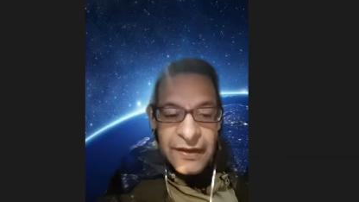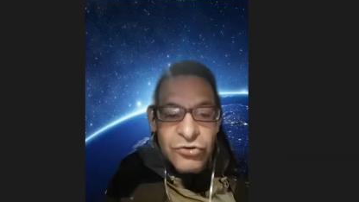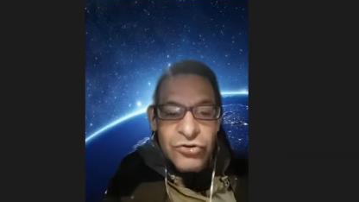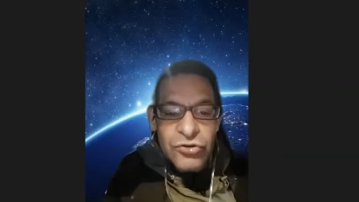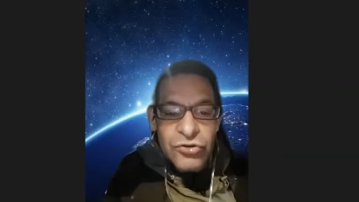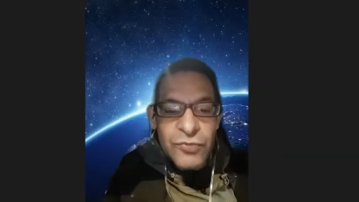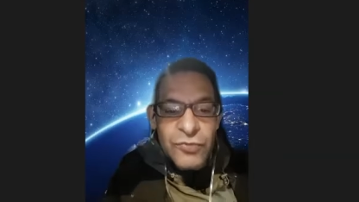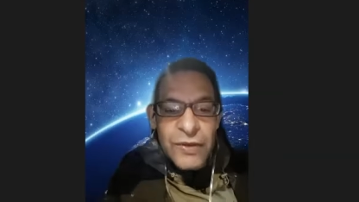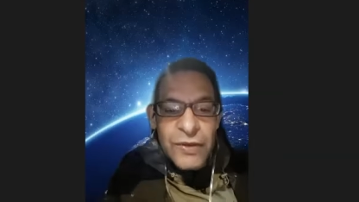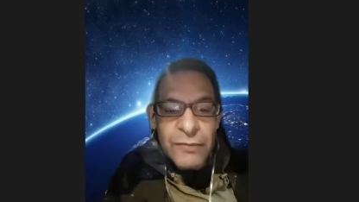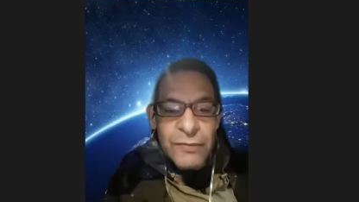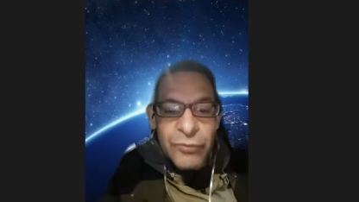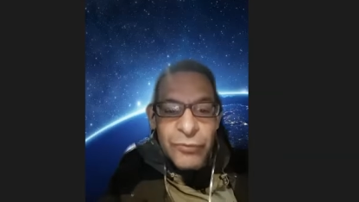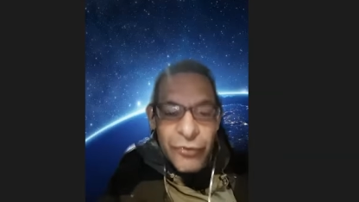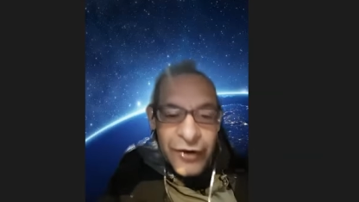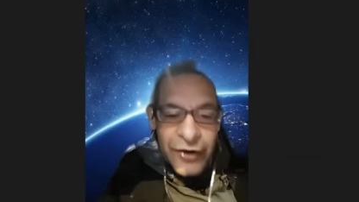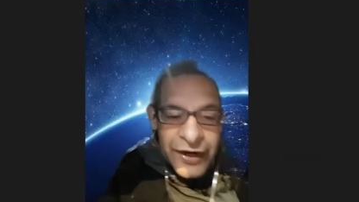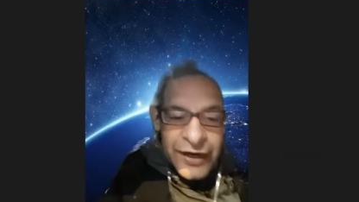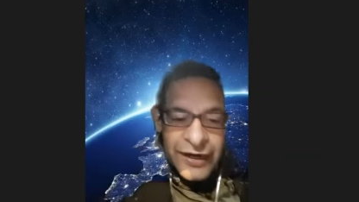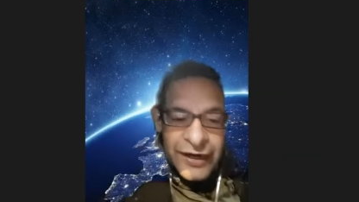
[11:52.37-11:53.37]
You should be
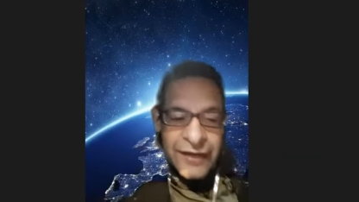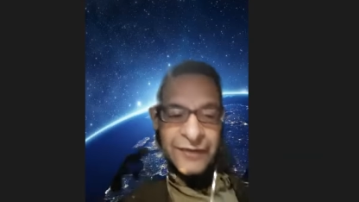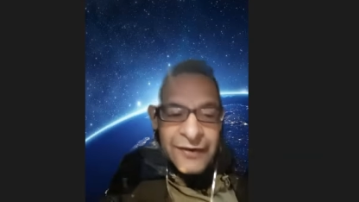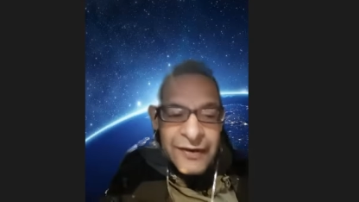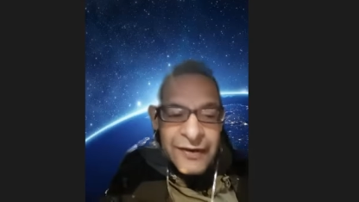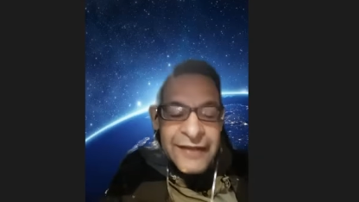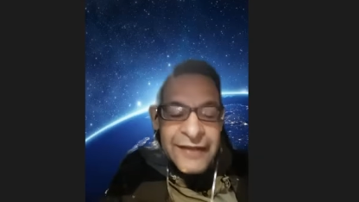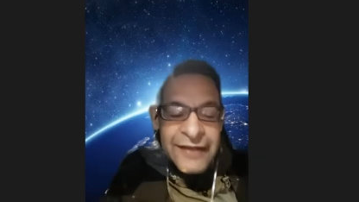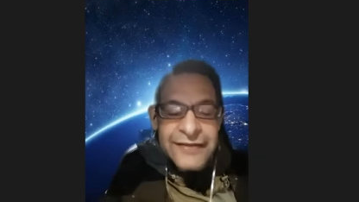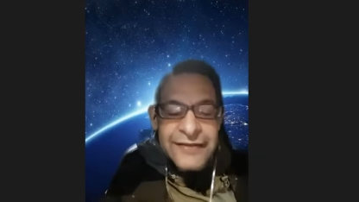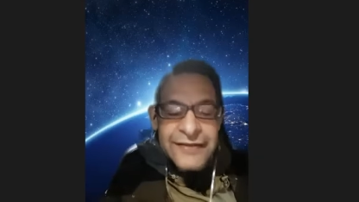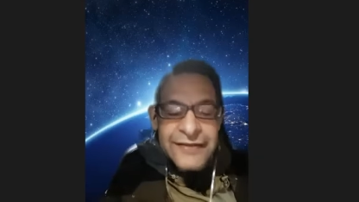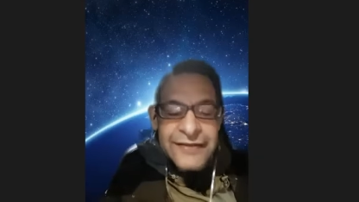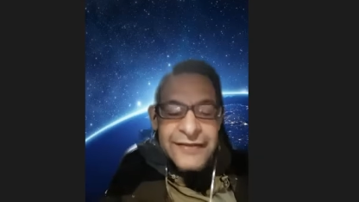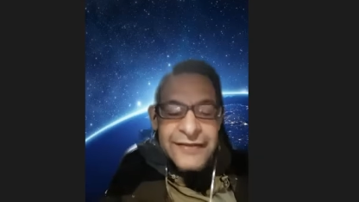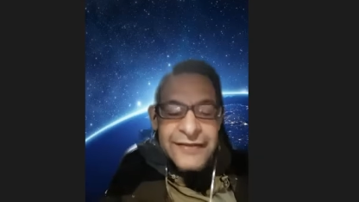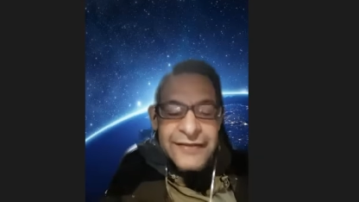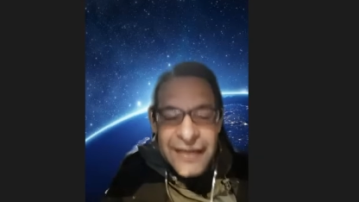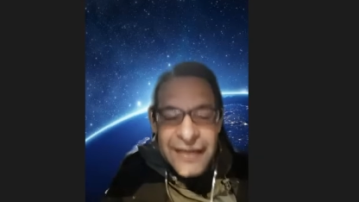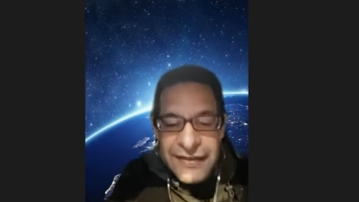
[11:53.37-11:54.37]
praying
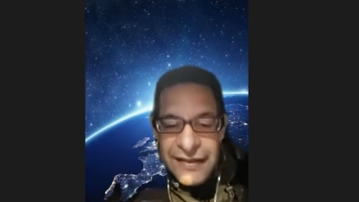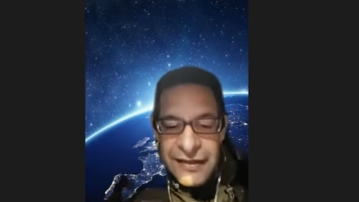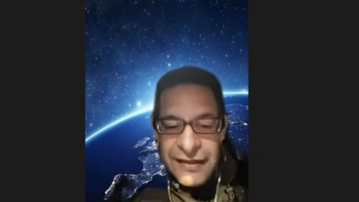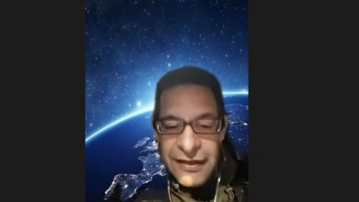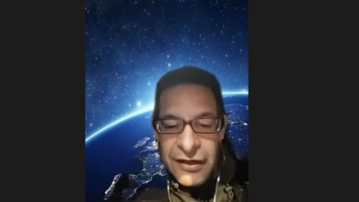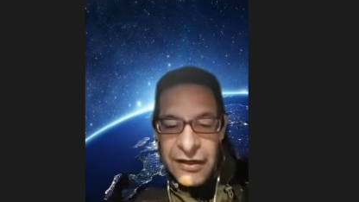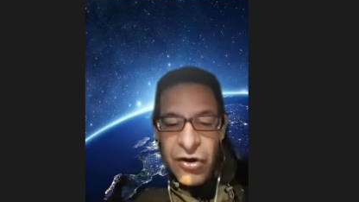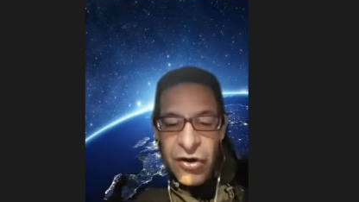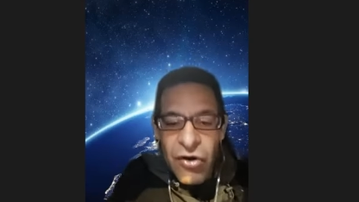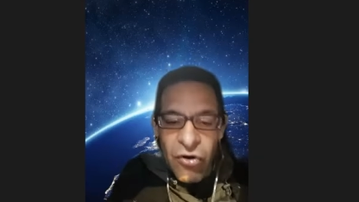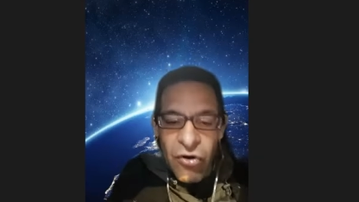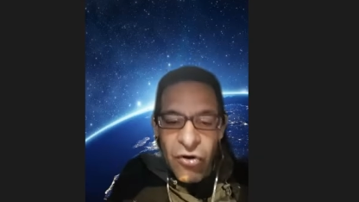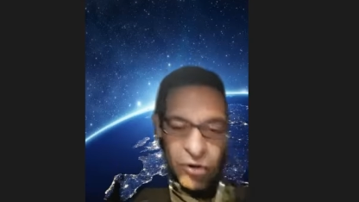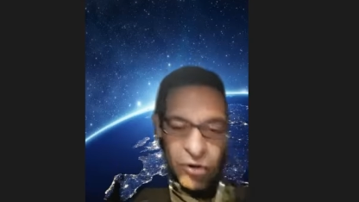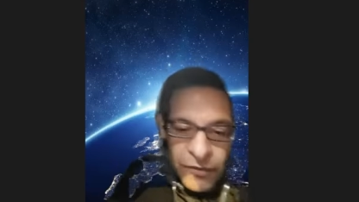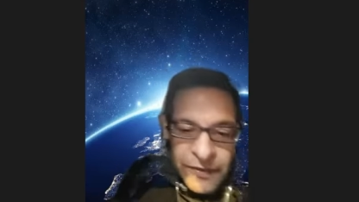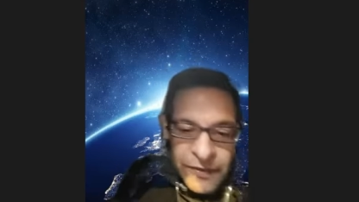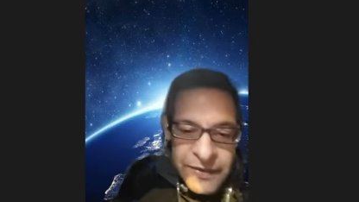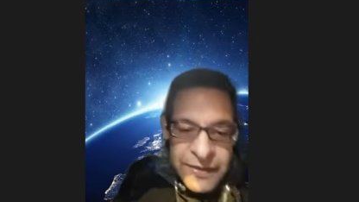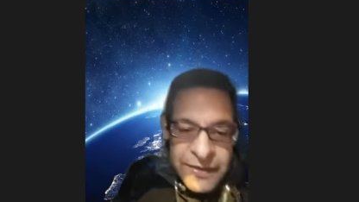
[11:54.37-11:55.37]
incessantly
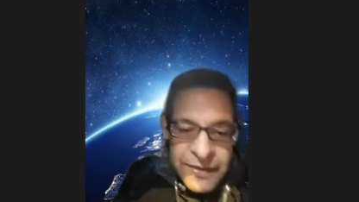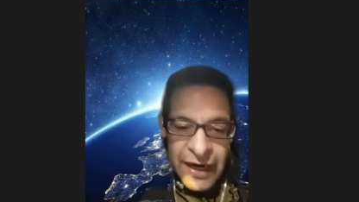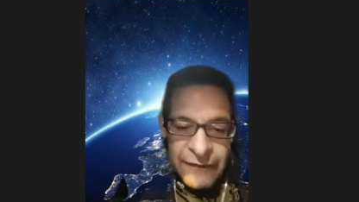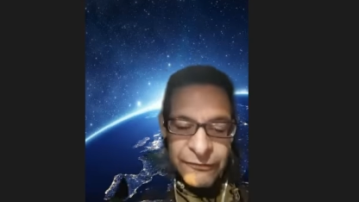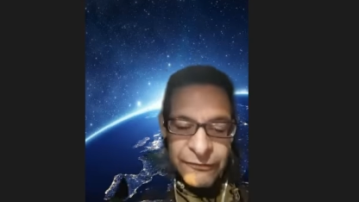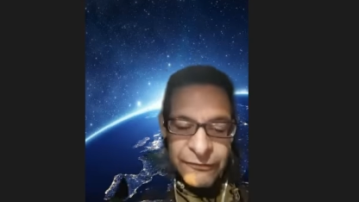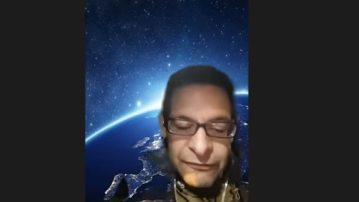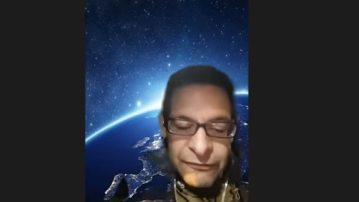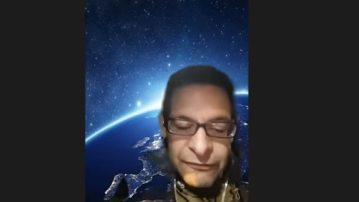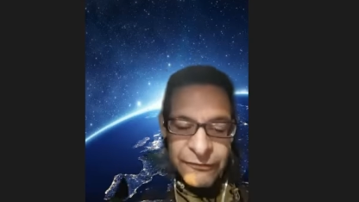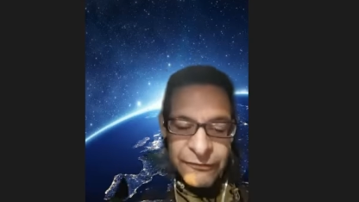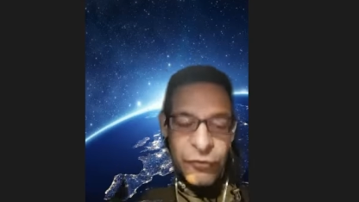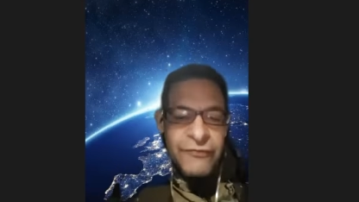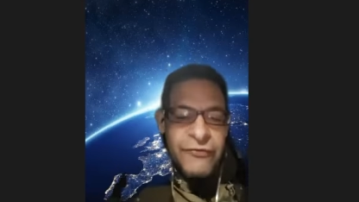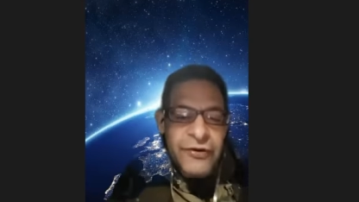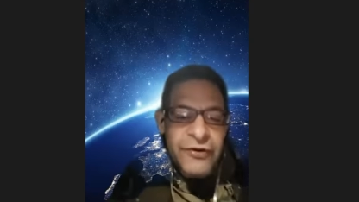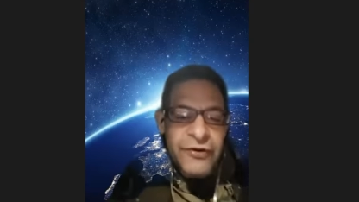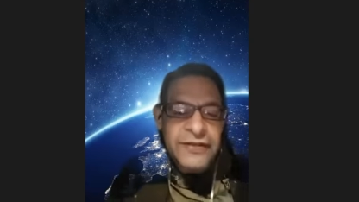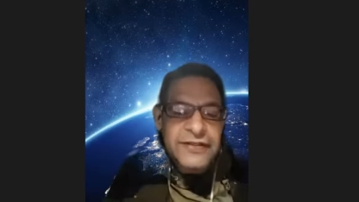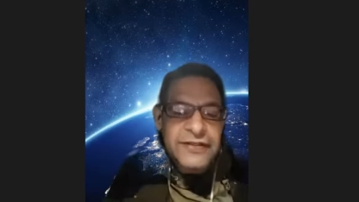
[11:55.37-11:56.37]
all the time for
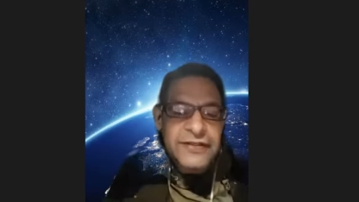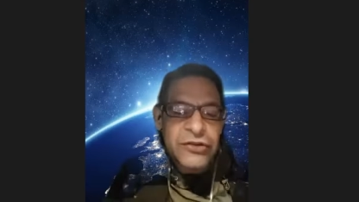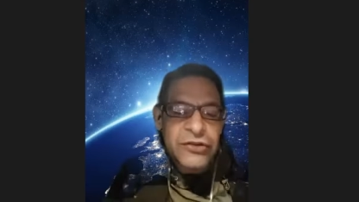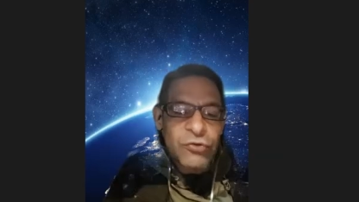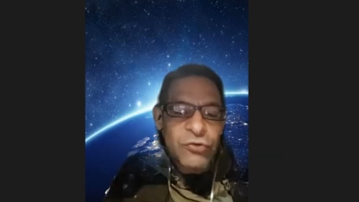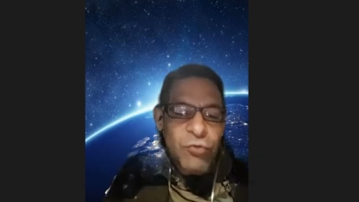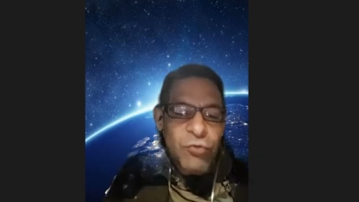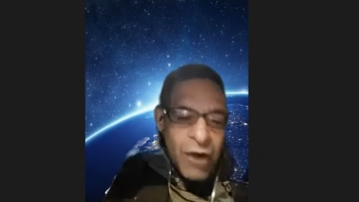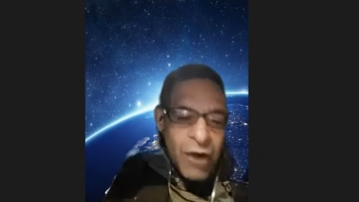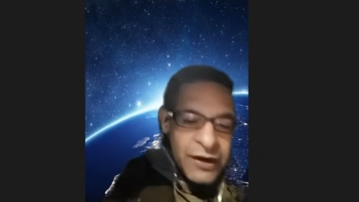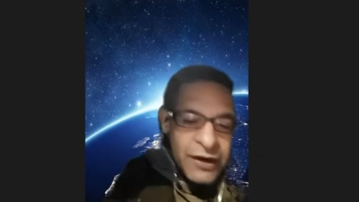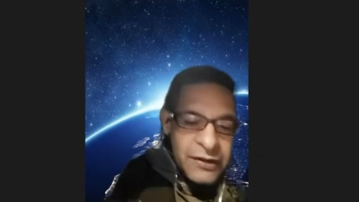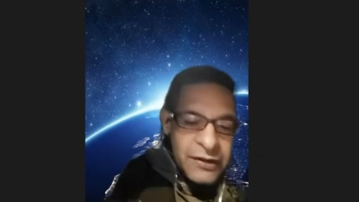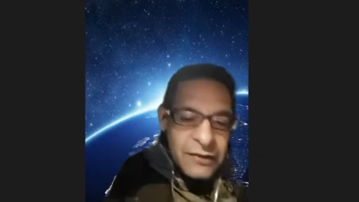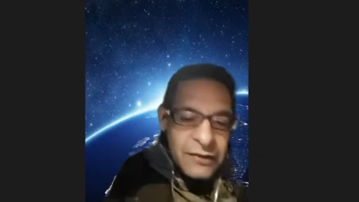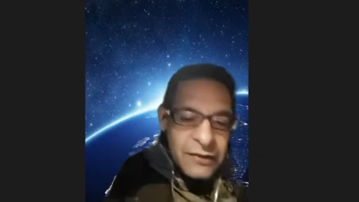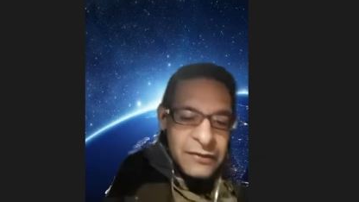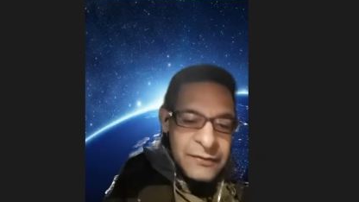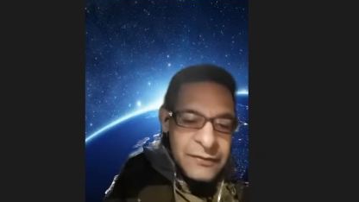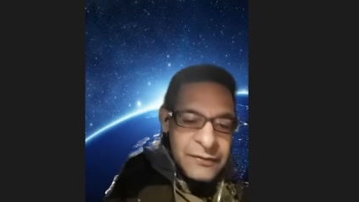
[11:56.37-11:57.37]
whatever it is that you want,